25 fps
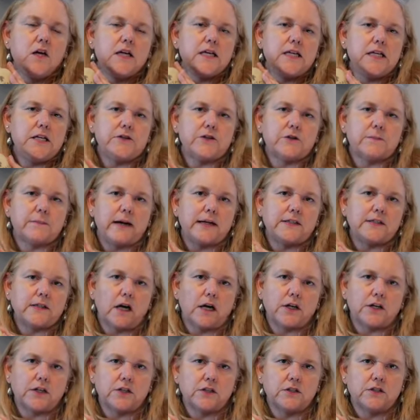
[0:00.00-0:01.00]
either my
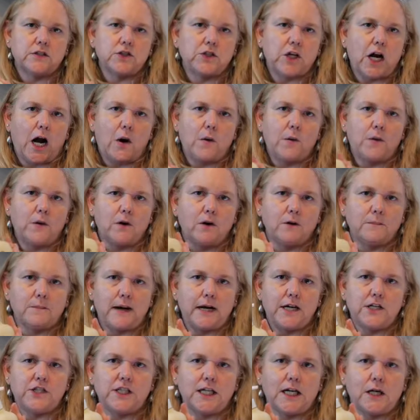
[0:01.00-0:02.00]
daughter's shower or
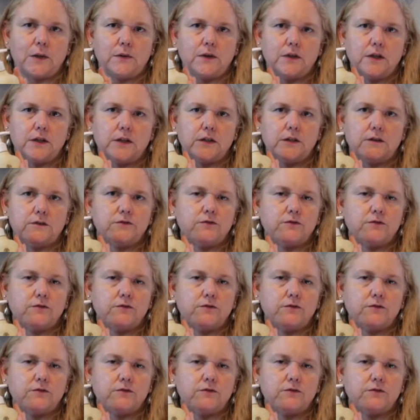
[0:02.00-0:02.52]
my shower